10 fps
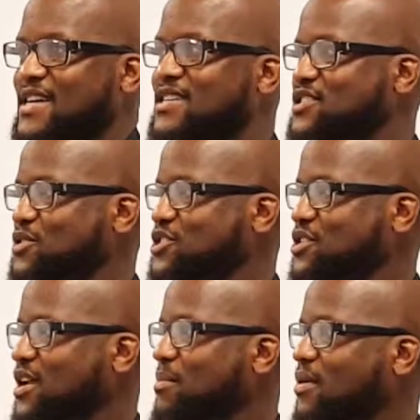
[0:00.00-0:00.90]
so the
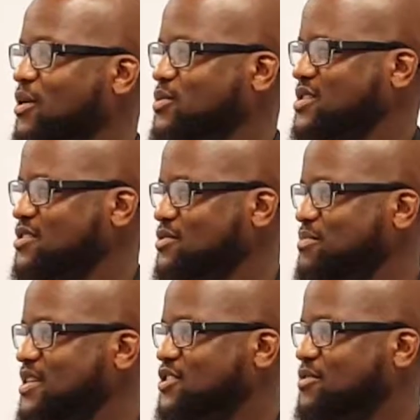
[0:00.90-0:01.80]
shirt I bought was a little
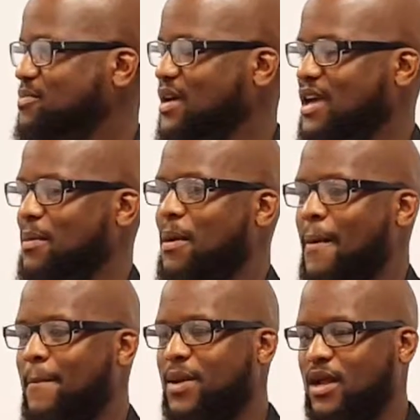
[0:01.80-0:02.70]
bit too big.
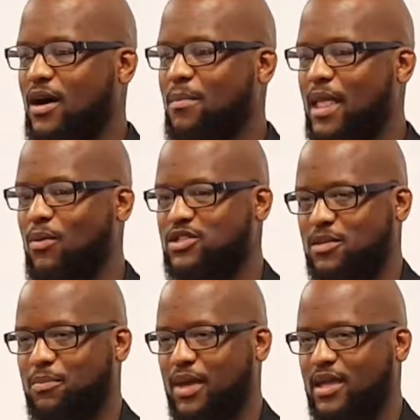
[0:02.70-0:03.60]
But it was a
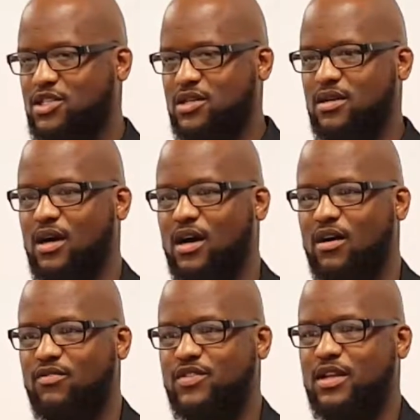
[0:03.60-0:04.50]
picture
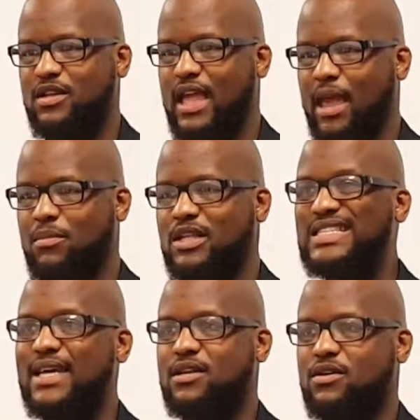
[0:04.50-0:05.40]
of the game
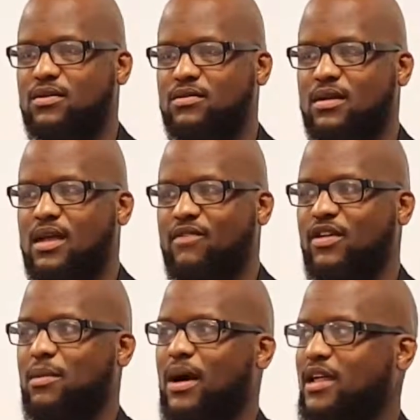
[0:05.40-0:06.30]
Nintendo. Have
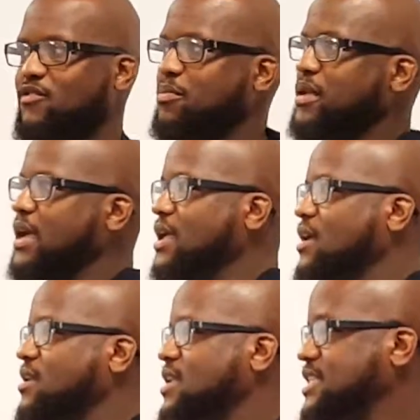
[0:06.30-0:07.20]
anybody ever played
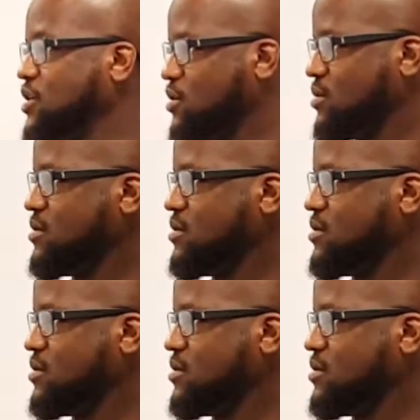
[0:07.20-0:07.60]
Nintendo?